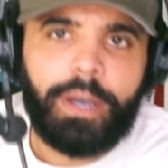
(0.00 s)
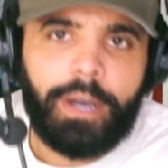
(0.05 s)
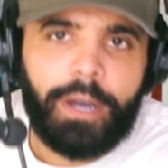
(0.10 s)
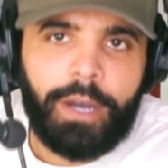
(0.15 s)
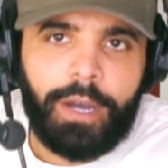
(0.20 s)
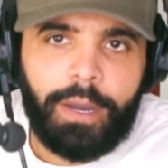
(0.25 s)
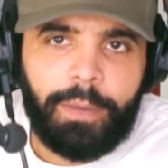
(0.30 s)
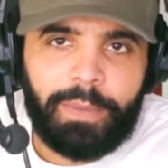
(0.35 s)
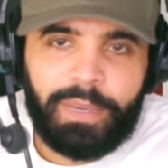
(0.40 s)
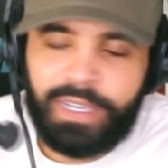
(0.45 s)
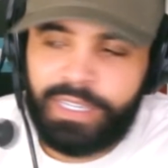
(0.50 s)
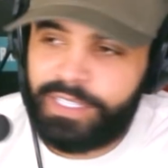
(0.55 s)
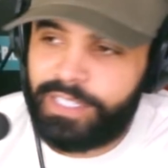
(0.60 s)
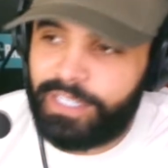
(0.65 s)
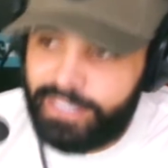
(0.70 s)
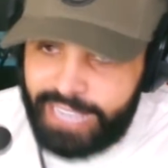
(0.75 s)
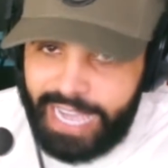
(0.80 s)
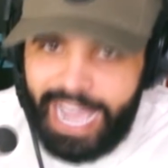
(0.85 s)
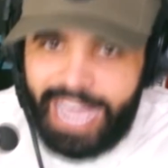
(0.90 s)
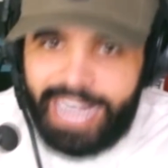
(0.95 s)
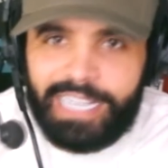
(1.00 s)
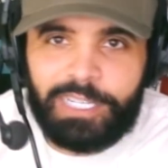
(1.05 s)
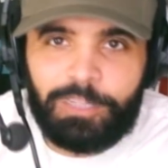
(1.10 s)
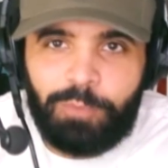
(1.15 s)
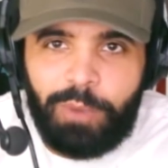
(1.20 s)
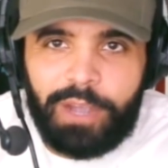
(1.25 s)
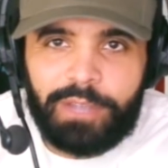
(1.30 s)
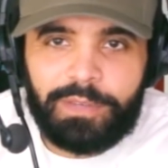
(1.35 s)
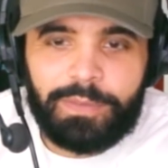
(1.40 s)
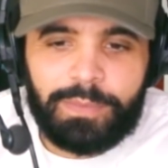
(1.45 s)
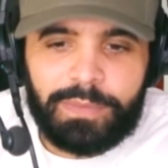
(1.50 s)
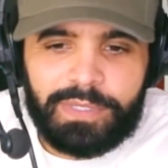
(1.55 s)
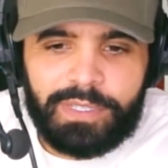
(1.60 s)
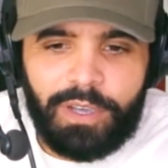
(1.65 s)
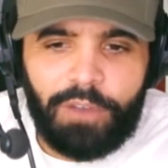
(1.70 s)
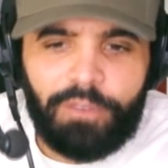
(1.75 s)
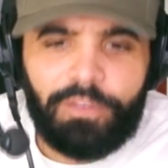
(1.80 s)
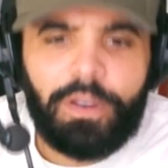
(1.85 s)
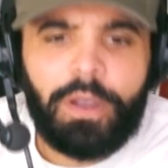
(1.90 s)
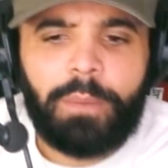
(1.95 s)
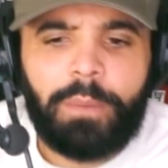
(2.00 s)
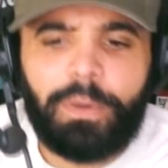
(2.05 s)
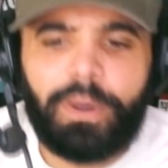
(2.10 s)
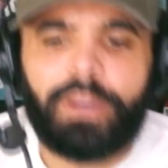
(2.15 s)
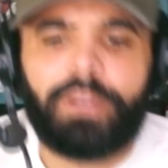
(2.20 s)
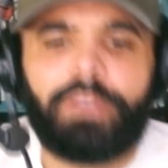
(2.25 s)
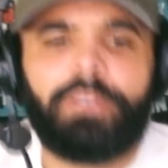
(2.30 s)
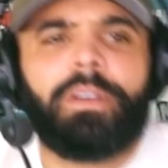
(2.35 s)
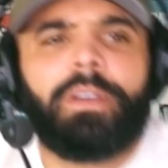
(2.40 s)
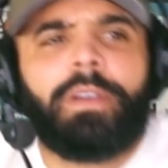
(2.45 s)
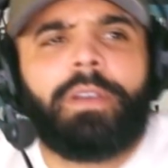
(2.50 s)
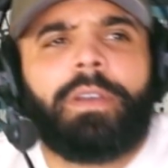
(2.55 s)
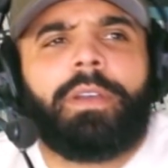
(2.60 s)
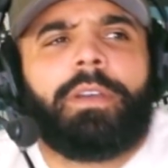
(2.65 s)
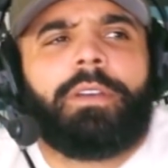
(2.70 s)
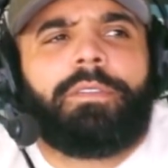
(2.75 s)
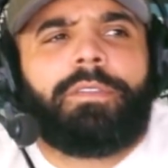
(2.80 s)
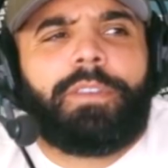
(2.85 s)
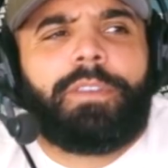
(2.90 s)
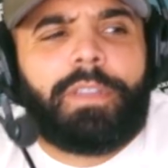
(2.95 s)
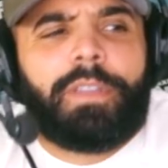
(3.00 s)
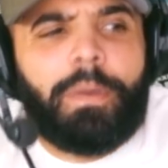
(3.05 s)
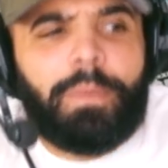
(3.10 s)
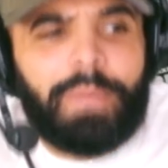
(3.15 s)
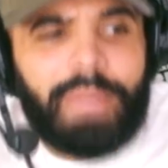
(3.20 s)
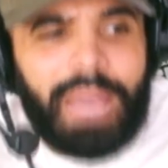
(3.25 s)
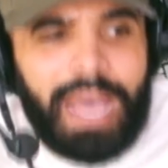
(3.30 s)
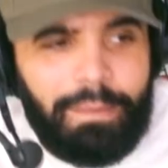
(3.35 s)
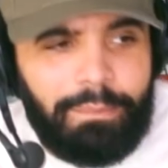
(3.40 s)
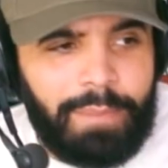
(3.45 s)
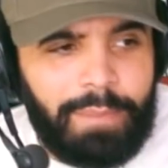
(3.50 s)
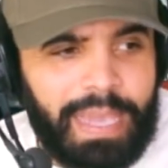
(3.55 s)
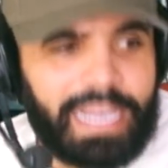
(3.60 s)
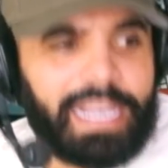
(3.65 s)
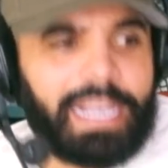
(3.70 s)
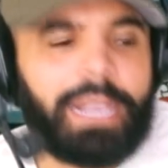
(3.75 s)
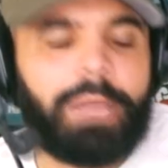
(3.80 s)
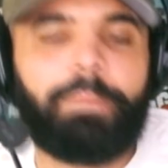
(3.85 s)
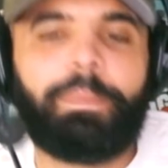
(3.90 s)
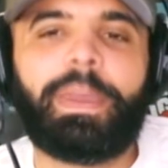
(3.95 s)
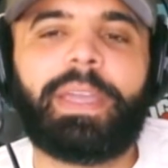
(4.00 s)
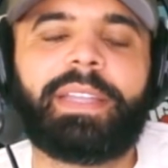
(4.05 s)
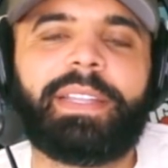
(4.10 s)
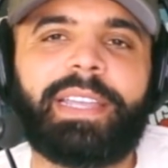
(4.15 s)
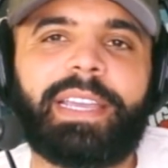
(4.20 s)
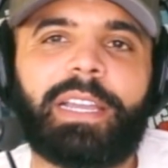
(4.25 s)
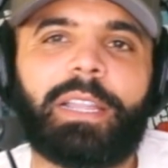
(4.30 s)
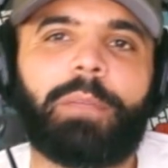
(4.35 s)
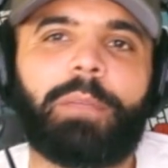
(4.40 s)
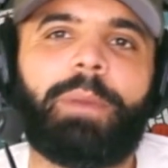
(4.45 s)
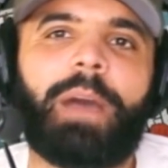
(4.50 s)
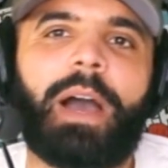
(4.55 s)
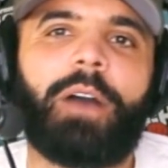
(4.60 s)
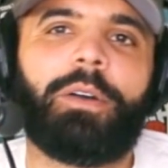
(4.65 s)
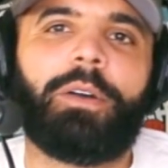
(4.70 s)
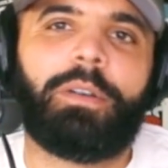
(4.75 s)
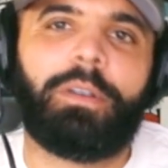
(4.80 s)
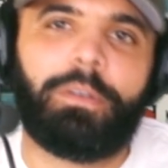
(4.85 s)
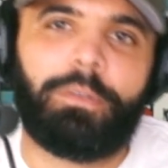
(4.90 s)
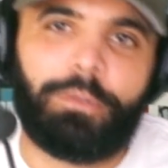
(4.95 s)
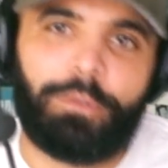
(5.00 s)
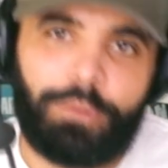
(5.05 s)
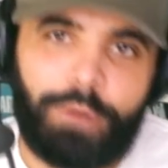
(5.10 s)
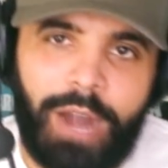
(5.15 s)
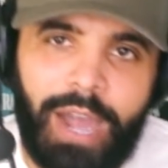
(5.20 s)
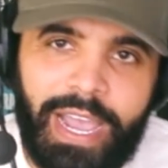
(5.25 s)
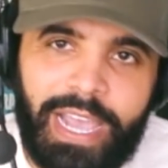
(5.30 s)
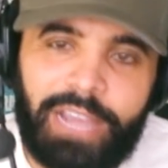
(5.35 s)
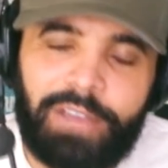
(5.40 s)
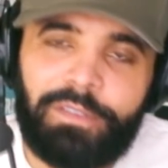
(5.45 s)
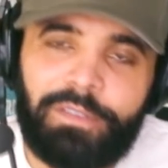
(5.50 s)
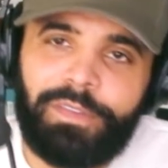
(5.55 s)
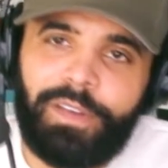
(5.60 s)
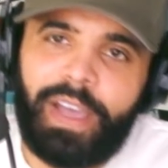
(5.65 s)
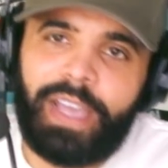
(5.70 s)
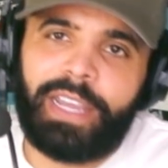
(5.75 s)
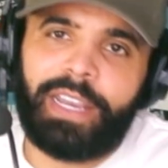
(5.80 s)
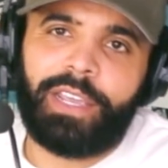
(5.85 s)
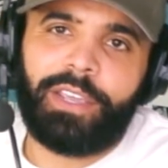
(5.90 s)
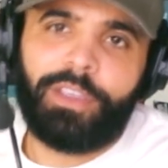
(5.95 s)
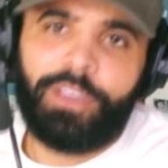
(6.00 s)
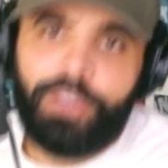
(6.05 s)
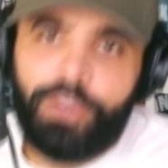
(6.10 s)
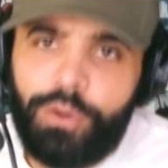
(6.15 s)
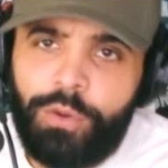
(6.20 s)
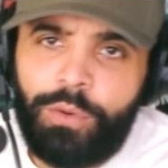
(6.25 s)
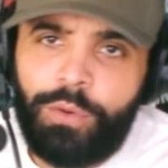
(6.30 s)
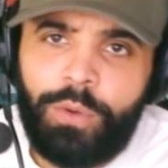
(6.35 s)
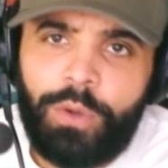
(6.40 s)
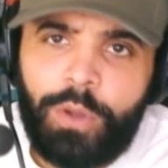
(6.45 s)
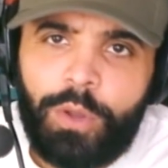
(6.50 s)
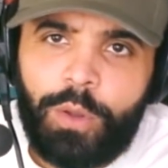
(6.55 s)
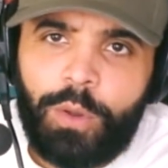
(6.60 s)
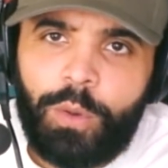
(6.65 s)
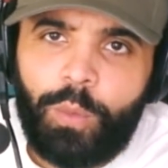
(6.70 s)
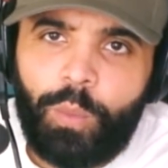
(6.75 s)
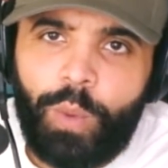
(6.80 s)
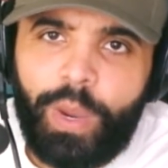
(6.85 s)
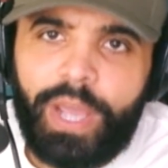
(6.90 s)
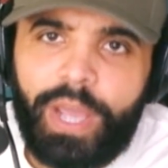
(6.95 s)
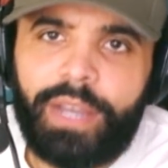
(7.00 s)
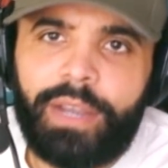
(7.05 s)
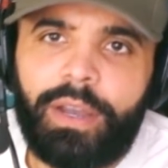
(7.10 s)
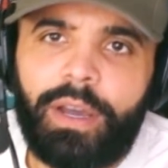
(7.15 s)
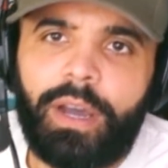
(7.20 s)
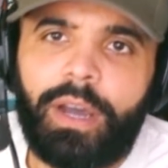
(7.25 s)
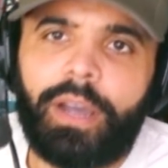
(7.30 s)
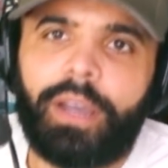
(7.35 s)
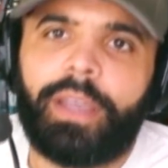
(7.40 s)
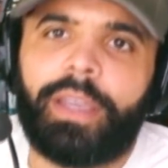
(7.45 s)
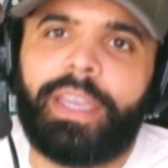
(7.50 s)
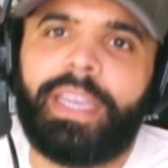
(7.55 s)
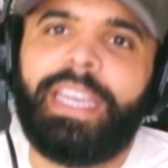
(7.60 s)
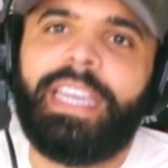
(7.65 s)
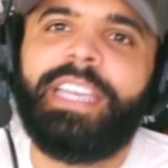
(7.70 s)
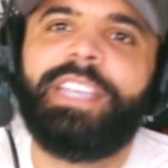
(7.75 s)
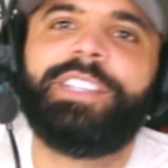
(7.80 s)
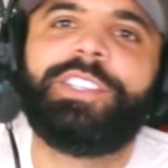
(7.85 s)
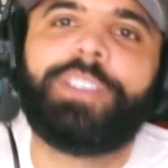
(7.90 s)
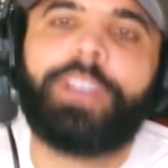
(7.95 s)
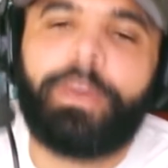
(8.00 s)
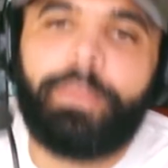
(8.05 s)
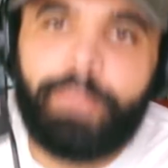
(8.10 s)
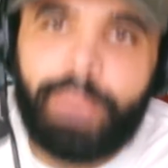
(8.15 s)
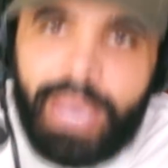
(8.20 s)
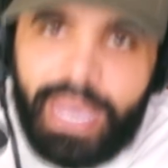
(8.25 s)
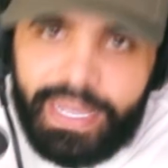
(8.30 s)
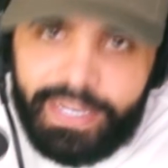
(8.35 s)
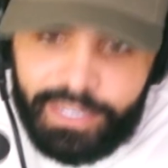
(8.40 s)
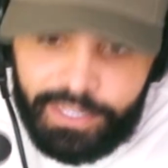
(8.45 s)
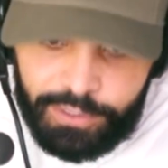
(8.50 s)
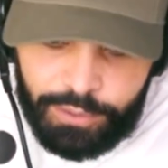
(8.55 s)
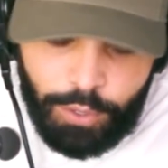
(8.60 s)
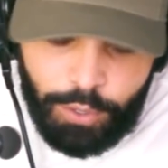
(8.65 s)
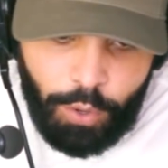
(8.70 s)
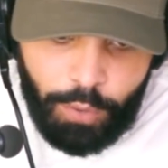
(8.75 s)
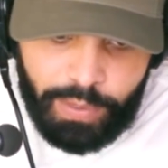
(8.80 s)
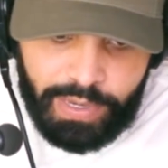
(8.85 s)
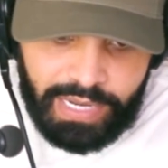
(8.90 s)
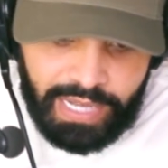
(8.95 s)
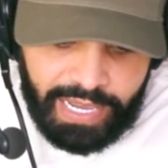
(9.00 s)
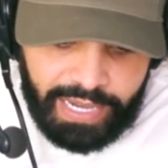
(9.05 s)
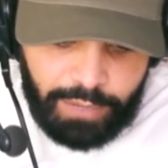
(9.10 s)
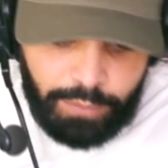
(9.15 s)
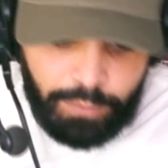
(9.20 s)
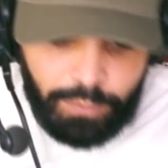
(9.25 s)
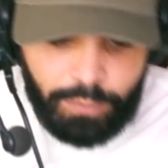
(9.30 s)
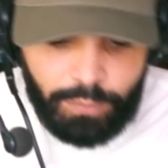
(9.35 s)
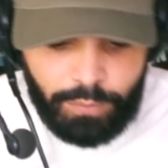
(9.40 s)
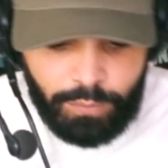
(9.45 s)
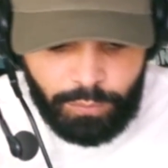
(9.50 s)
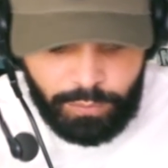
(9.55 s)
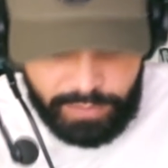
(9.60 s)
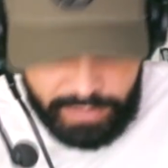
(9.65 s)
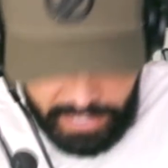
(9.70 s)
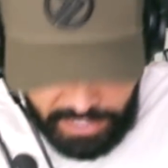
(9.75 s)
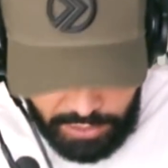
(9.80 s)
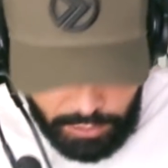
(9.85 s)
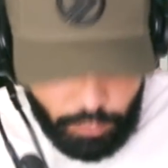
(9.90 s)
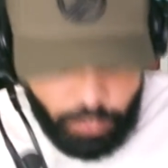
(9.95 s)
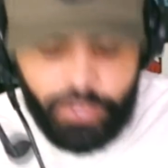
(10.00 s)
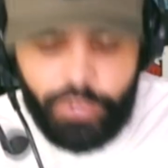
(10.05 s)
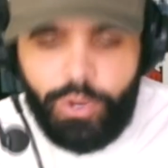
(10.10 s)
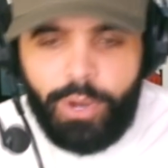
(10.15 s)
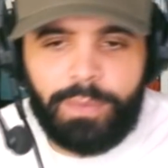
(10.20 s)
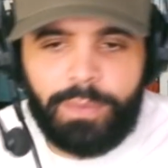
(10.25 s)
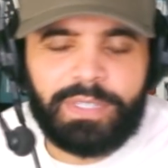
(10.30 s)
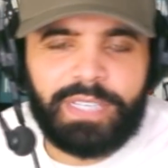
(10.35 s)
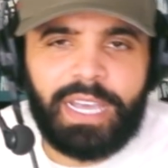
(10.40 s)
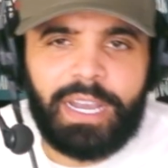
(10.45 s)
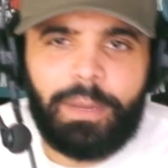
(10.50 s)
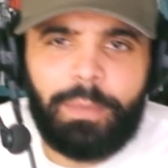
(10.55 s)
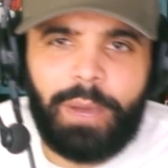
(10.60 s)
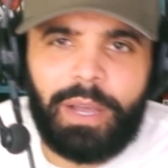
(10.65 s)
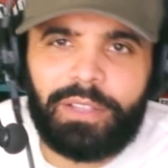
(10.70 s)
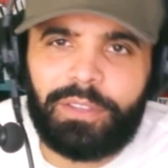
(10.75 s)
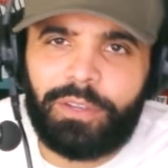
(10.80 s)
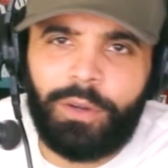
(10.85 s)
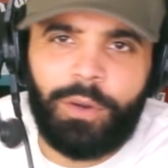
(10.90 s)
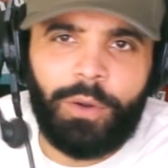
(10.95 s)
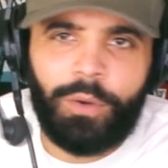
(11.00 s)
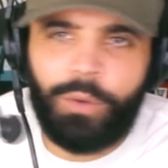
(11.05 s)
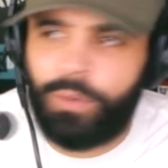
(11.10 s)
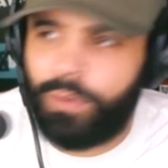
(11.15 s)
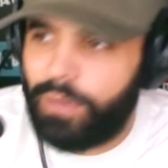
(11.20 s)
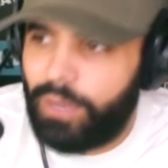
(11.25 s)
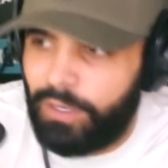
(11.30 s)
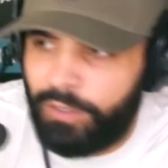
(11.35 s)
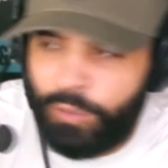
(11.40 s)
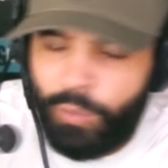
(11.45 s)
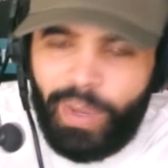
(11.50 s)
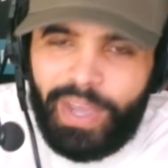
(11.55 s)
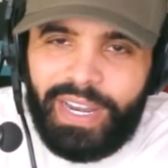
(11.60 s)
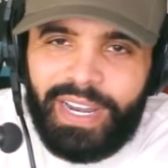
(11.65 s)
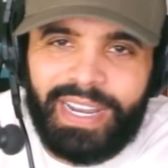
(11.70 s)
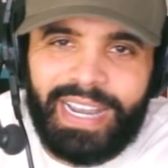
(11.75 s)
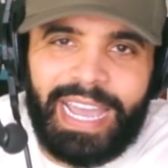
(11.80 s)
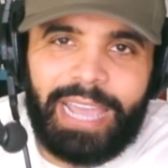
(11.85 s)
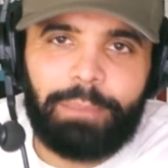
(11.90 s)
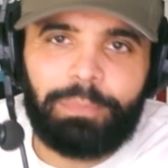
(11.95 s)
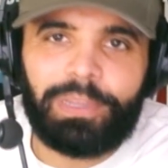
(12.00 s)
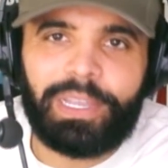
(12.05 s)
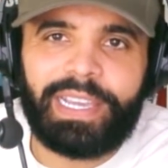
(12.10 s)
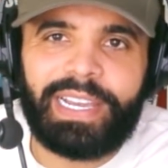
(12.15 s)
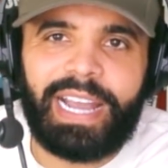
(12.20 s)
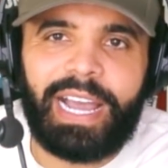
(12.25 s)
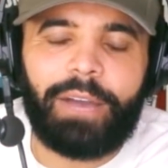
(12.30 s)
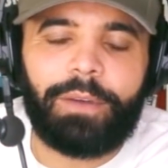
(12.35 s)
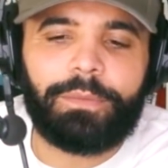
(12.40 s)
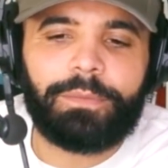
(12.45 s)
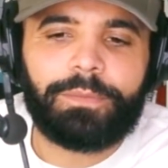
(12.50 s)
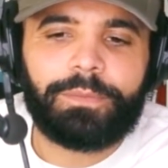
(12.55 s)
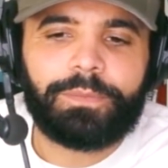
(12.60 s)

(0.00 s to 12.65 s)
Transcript: Uh, because your dad expressed himself, but for them not making a big deal about Ryan fighting you when uh, he's your mandatory. Like, did were you upset about the whole uh, the way the night played out?